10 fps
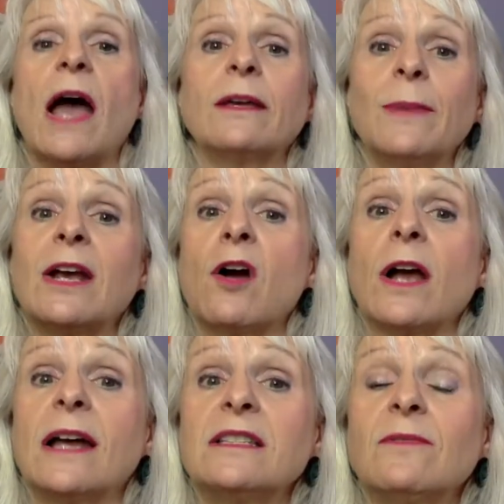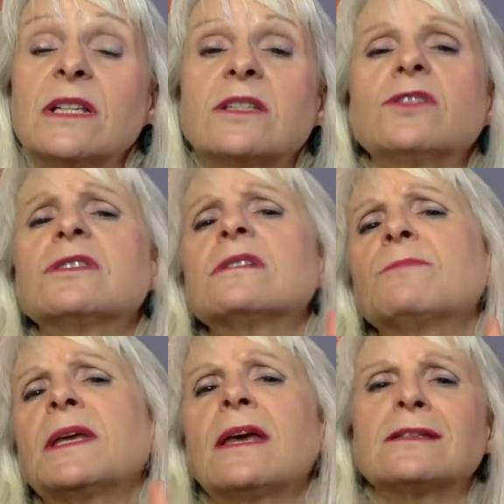I can make all kinds of excuses,
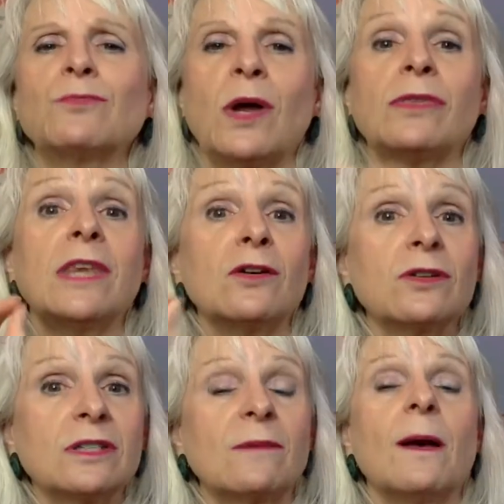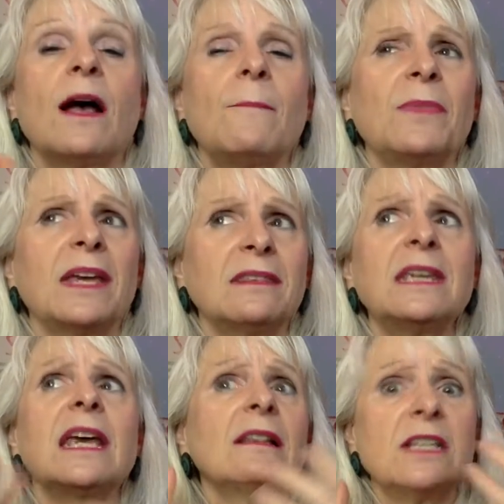but guess what? There are some, I
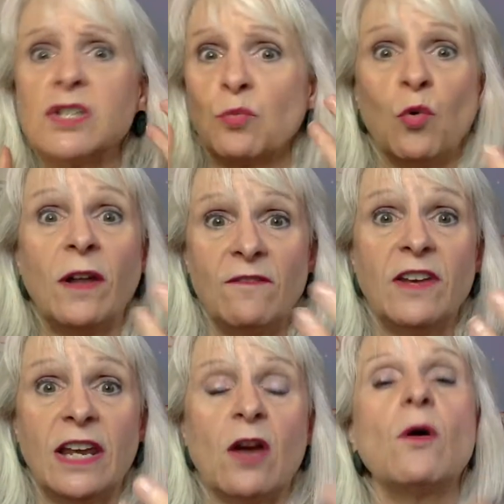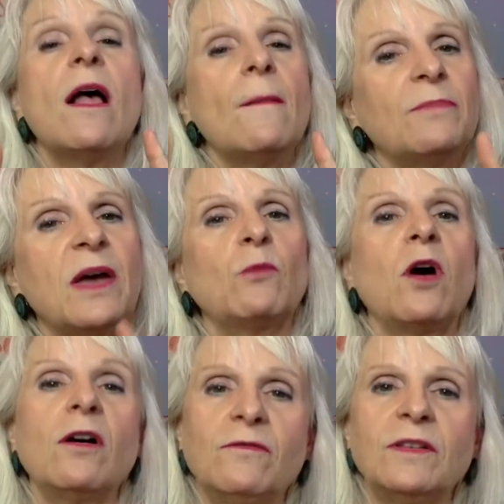think at least one video that will
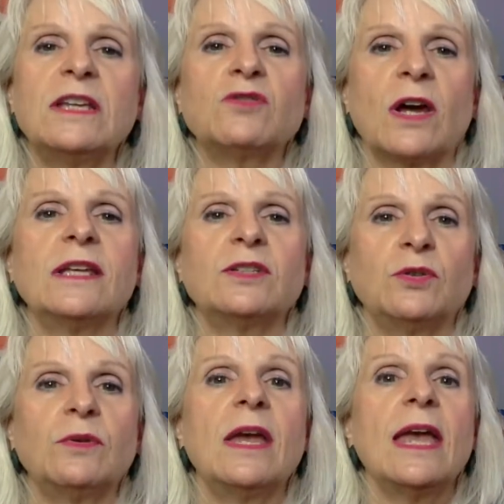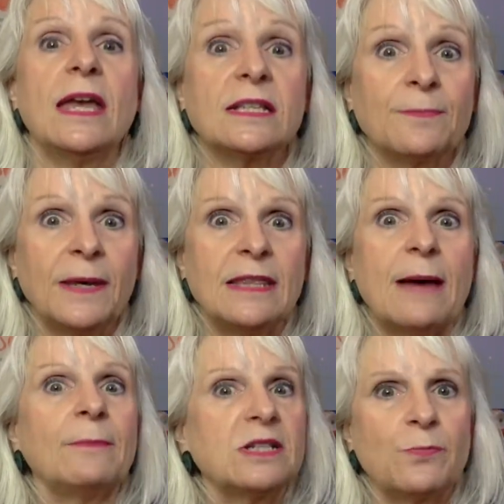hopefully try to explain
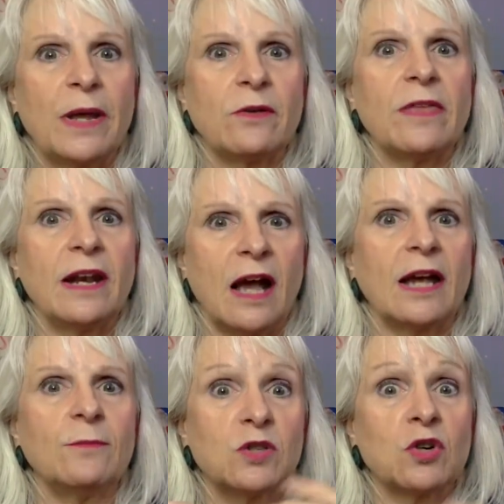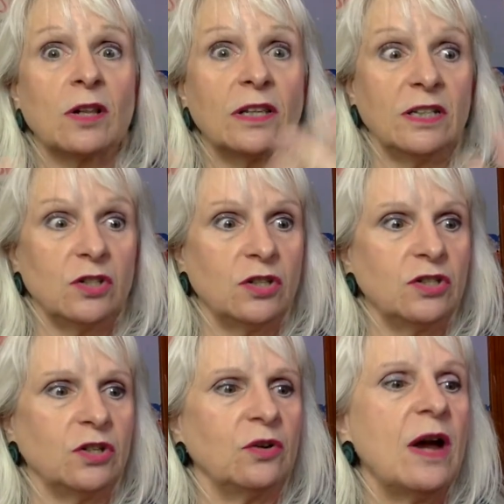that much better than I am struggling to
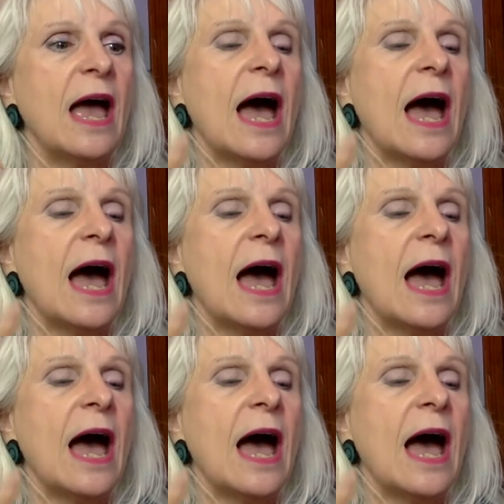do.